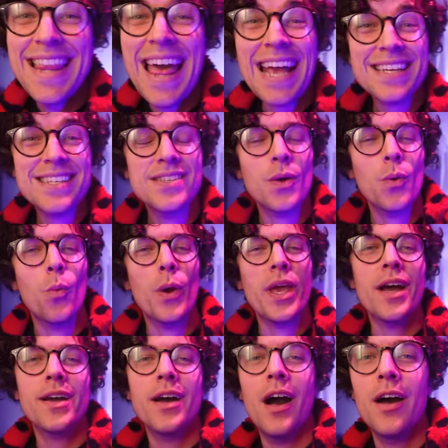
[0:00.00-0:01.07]
Next,
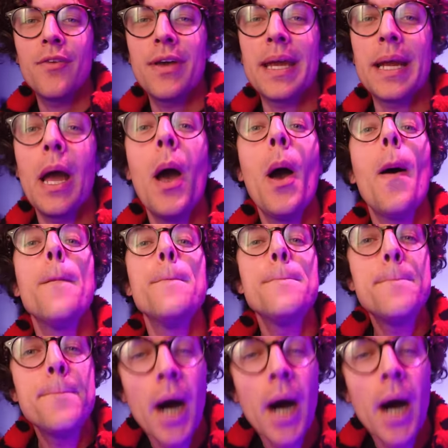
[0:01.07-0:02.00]
we are carving